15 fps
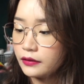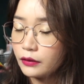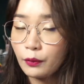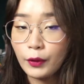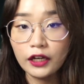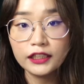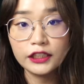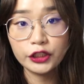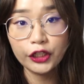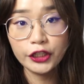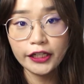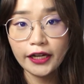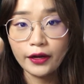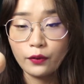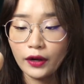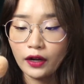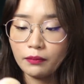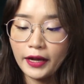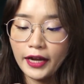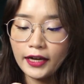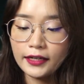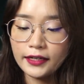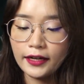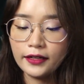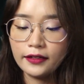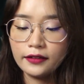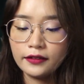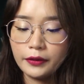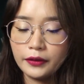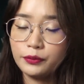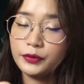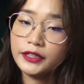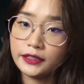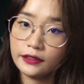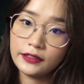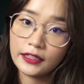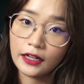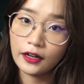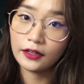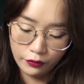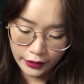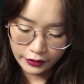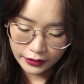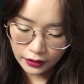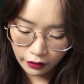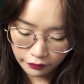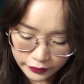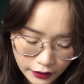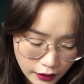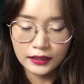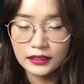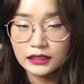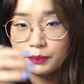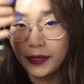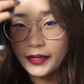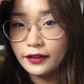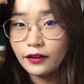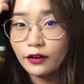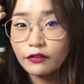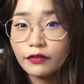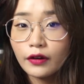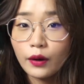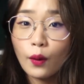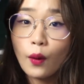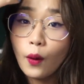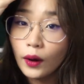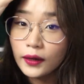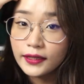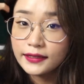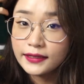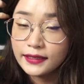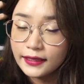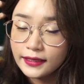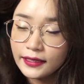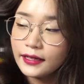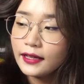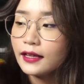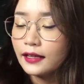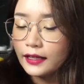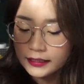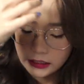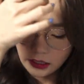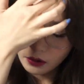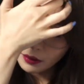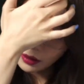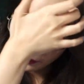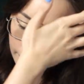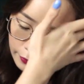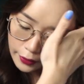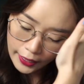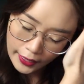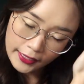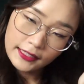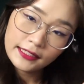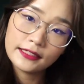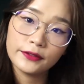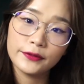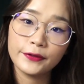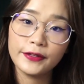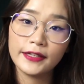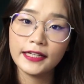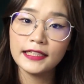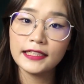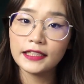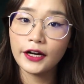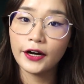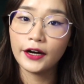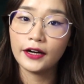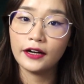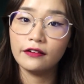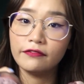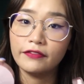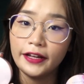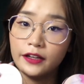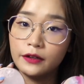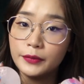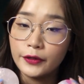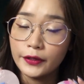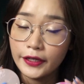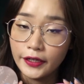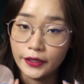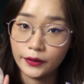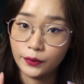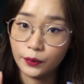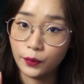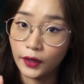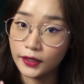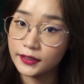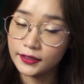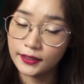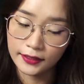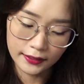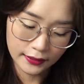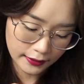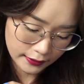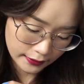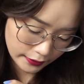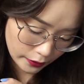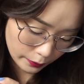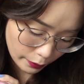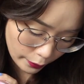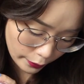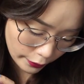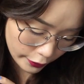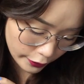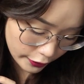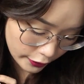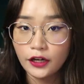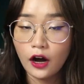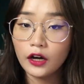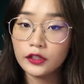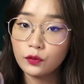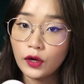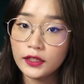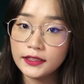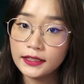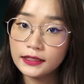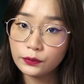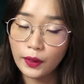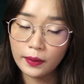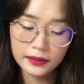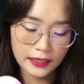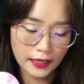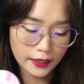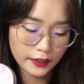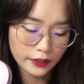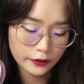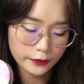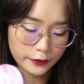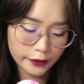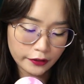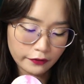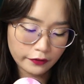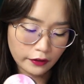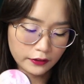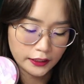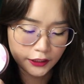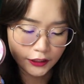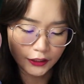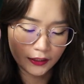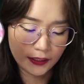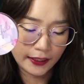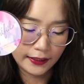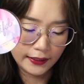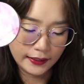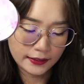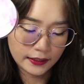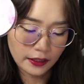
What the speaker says: well sturdy and well made, and the bristles are really soft. Speaking of quality, let's talk about price. So these are available in Watsons in Singapore. On Watsons website, the cushion foundation is